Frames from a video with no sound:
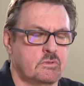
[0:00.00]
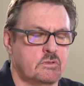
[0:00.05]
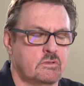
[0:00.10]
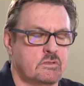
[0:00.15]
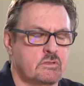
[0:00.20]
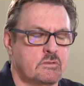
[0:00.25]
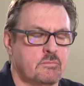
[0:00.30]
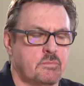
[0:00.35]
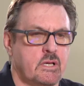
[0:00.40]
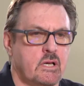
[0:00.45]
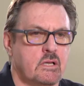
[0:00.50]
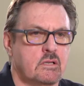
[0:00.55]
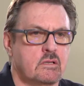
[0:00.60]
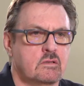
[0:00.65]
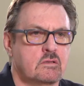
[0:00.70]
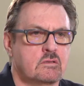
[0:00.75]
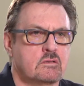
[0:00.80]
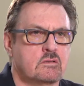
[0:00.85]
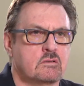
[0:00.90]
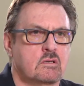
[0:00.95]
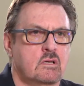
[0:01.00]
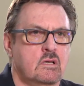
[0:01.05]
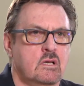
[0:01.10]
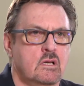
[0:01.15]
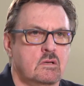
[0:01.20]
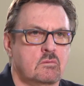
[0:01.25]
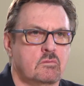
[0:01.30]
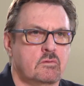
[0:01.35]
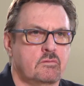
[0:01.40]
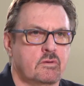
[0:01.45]
municipalities.
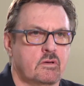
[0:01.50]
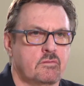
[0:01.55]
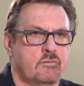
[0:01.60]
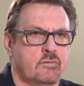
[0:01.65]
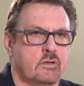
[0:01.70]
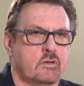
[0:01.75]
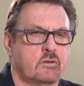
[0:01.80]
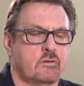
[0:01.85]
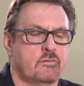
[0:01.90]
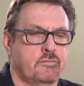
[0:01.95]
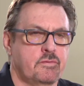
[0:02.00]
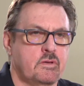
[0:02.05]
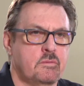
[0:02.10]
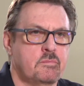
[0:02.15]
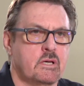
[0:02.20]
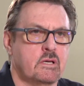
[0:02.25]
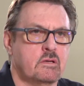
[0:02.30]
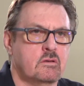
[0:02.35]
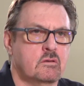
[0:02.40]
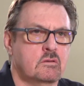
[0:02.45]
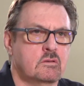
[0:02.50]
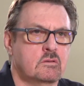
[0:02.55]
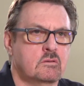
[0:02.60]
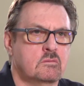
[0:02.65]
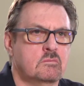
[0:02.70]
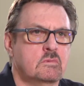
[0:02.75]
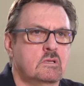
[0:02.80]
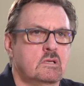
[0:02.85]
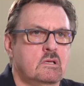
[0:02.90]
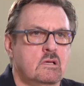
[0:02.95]
We've had very good feedback on
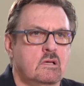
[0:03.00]
them.